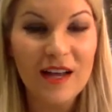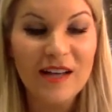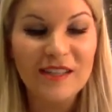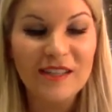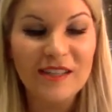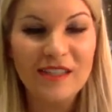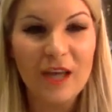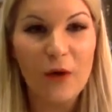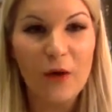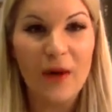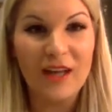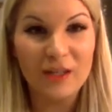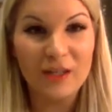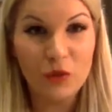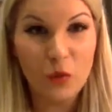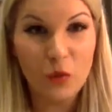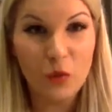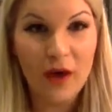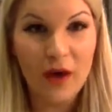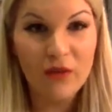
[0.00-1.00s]
So at
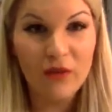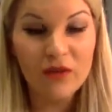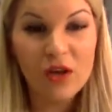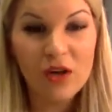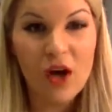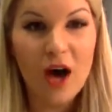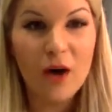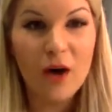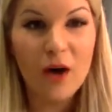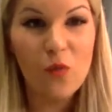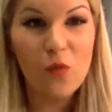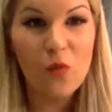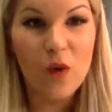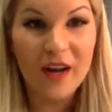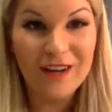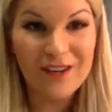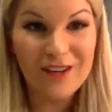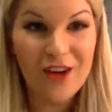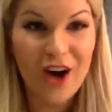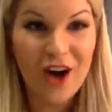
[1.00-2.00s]
12 o'clock, 1
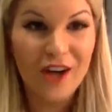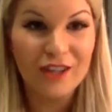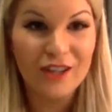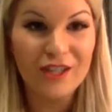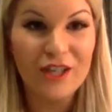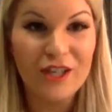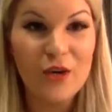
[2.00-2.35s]
o'clock,